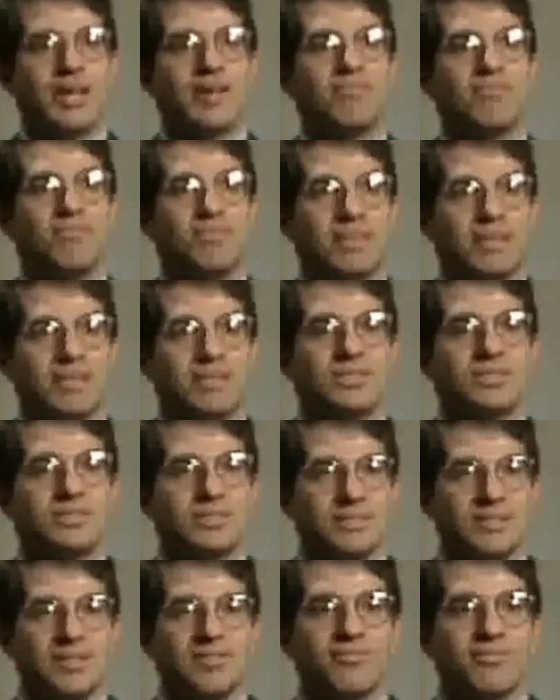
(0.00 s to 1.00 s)
have
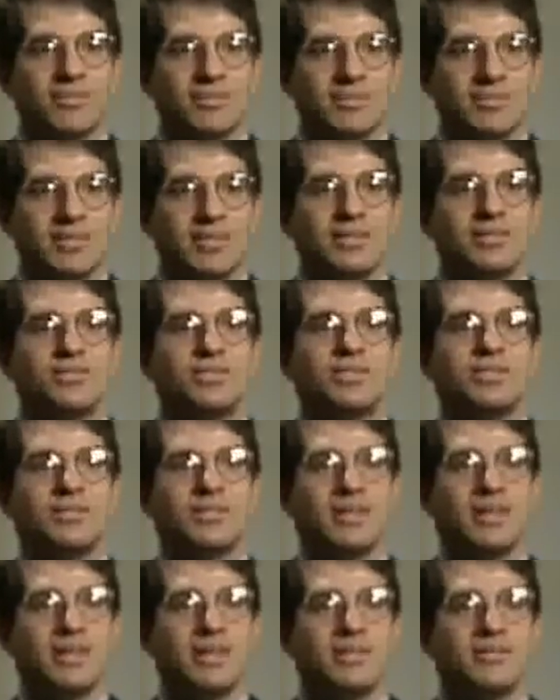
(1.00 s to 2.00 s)
finished the difference
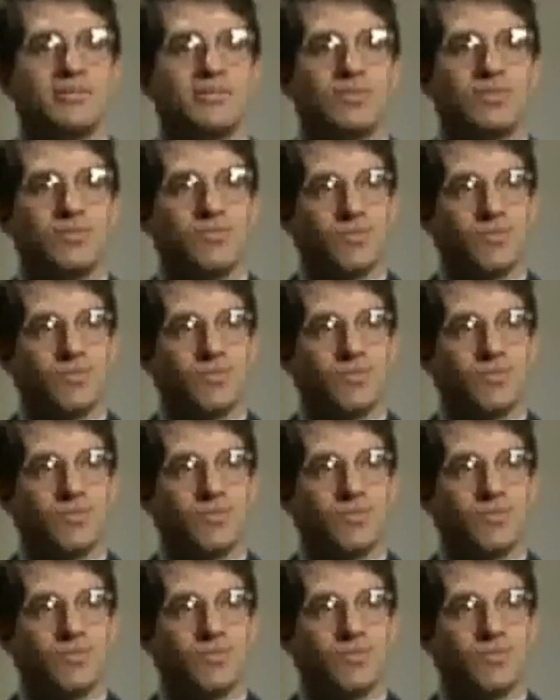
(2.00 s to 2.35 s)
engine and